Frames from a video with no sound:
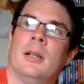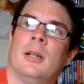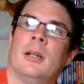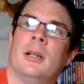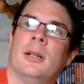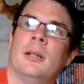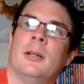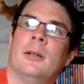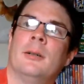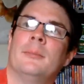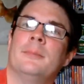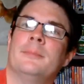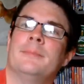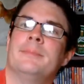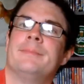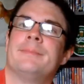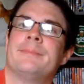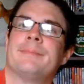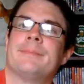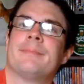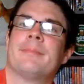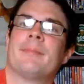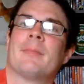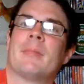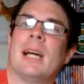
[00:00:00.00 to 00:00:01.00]

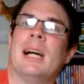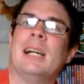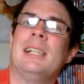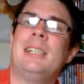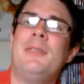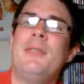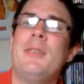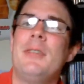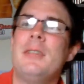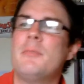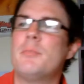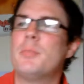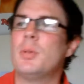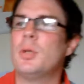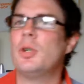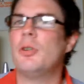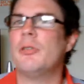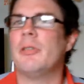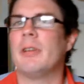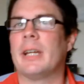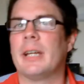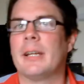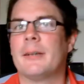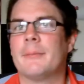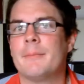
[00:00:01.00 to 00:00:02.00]
I actually found it
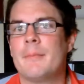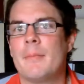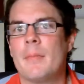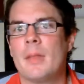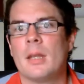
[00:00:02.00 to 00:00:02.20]
boring,